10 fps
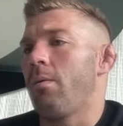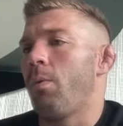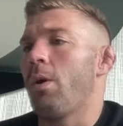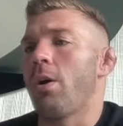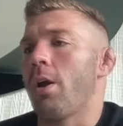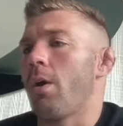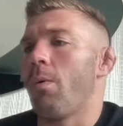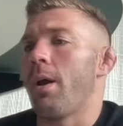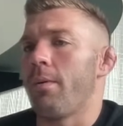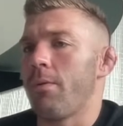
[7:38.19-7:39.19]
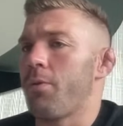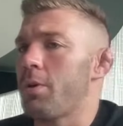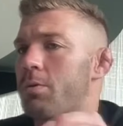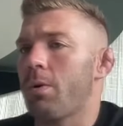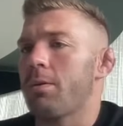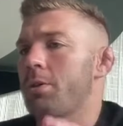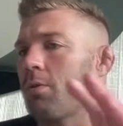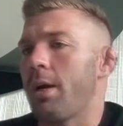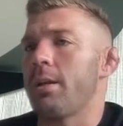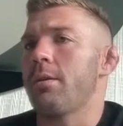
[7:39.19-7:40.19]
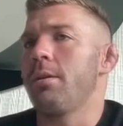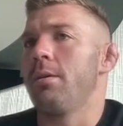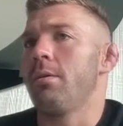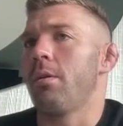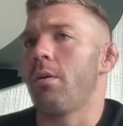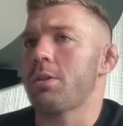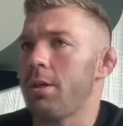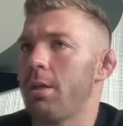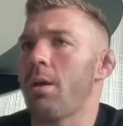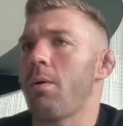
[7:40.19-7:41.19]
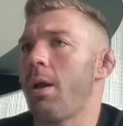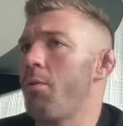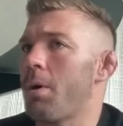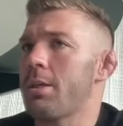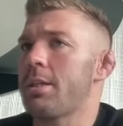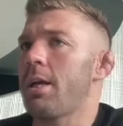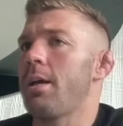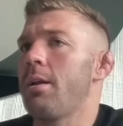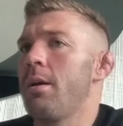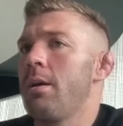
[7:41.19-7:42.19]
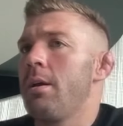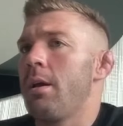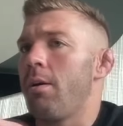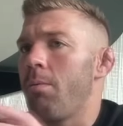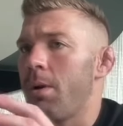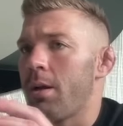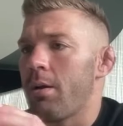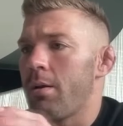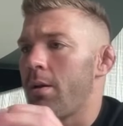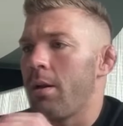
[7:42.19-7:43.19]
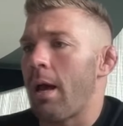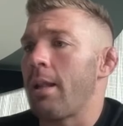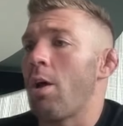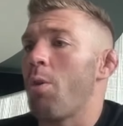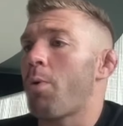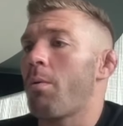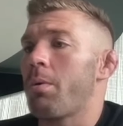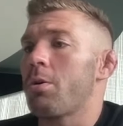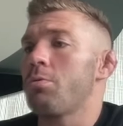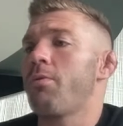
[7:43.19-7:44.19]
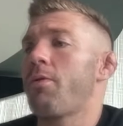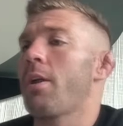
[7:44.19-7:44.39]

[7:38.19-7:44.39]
we are going away. The first one is great. Last year, everybody stayed, and had no problem because we're